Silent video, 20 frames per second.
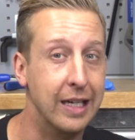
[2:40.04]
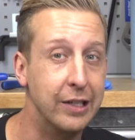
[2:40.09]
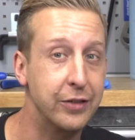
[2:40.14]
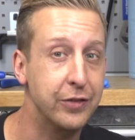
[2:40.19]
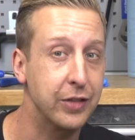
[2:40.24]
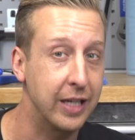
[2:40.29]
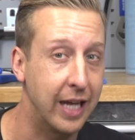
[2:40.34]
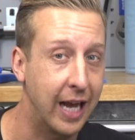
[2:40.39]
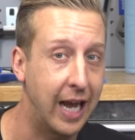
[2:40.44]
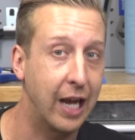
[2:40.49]

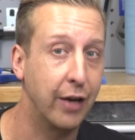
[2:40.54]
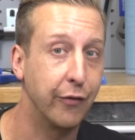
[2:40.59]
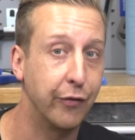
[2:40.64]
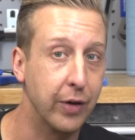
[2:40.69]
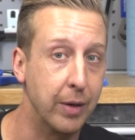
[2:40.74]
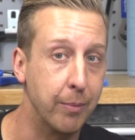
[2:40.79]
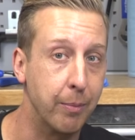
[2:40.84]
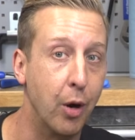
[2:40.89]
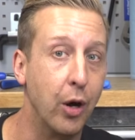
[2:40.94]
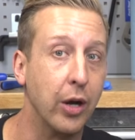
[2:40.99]
literally a
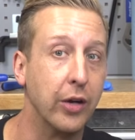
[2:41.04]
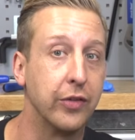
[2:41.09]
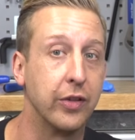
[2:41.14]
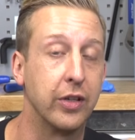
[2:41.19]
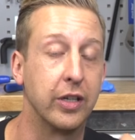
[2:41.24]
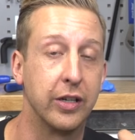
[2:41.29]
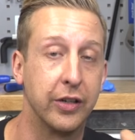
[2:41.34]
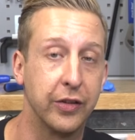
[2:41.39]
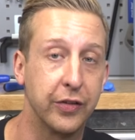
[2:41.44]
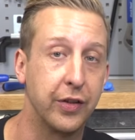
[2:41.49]
handful of bikes that
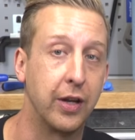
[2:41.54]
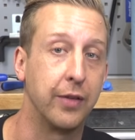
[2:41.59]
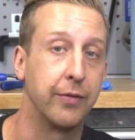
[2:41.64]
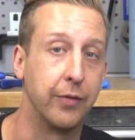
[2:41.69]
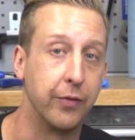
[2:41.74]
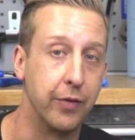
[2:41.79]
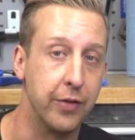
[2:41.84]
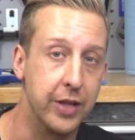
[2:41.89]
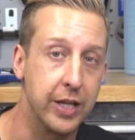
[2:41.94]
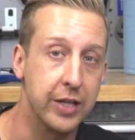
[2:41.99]
are gonna
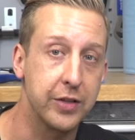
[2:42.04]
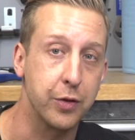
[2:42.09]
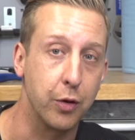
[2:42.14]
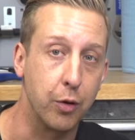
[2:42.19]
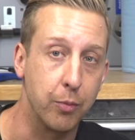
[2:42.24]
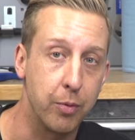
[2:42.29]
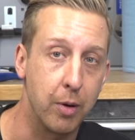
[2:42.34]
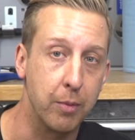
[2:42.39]
suffer from this sort of